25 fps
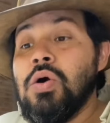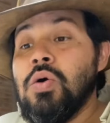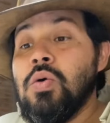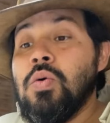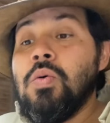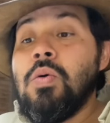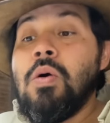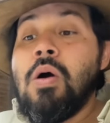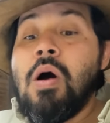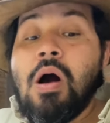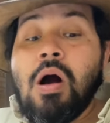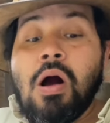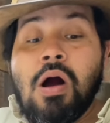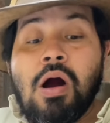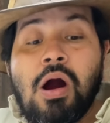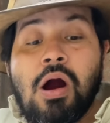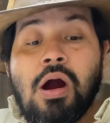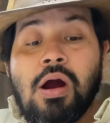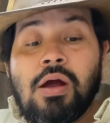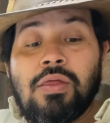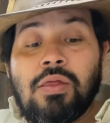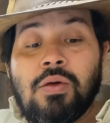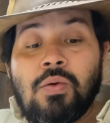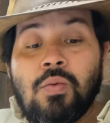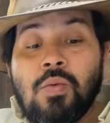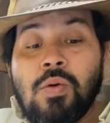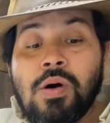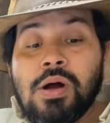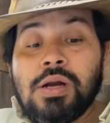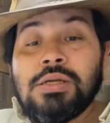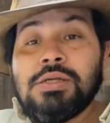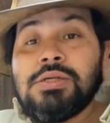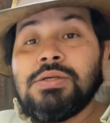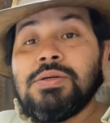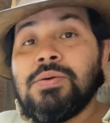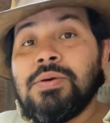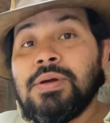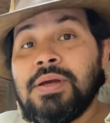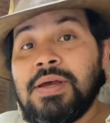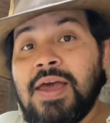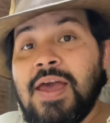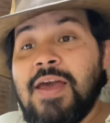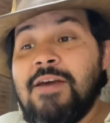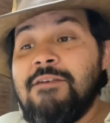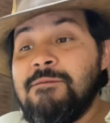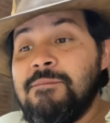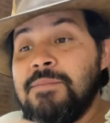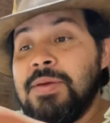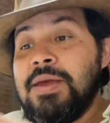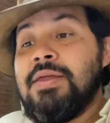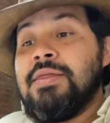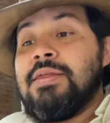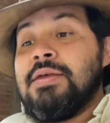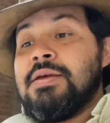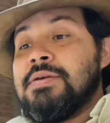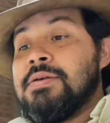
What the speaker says: who are the ones who gave me this